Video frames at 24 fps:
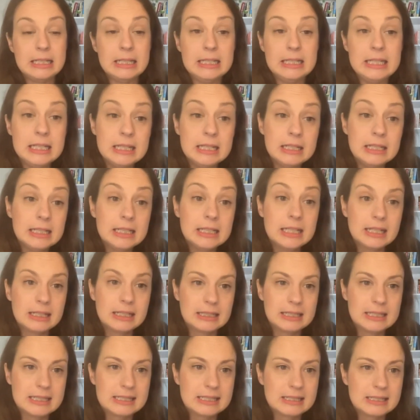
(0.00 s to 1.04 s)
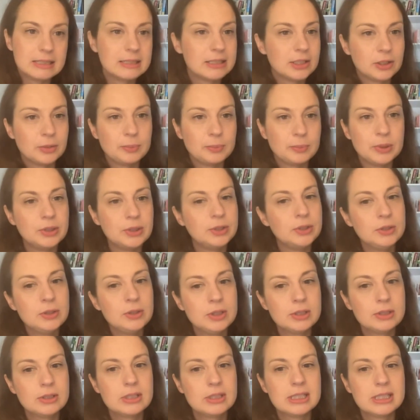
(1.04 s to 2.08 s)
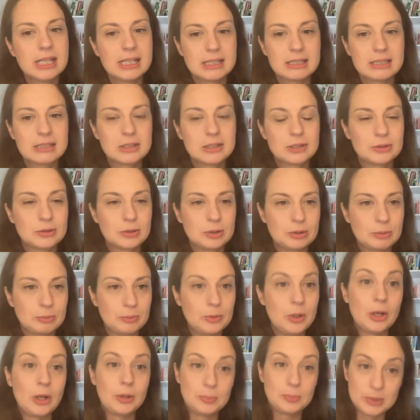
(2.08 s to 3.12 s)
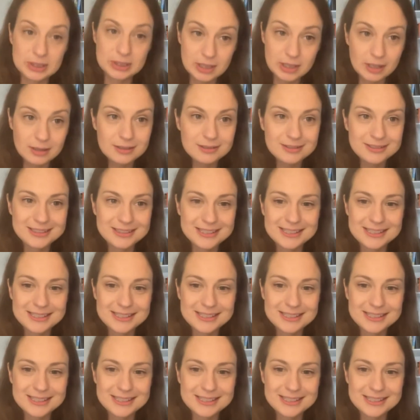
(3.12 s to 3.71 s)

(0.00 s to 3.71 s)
Legally, at least in the European Union, that should not be done.